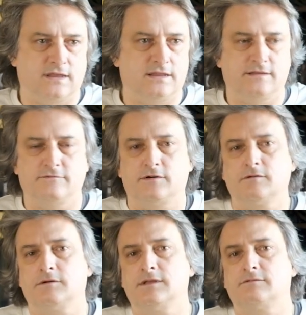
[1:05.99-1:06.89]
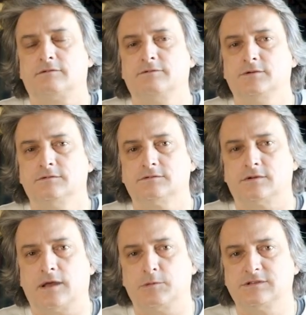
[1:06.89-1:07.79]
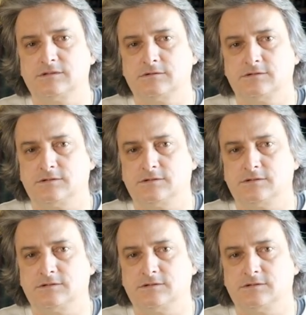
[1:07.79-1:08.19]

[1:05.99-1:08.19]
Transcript: getting very great reviews on Amazon,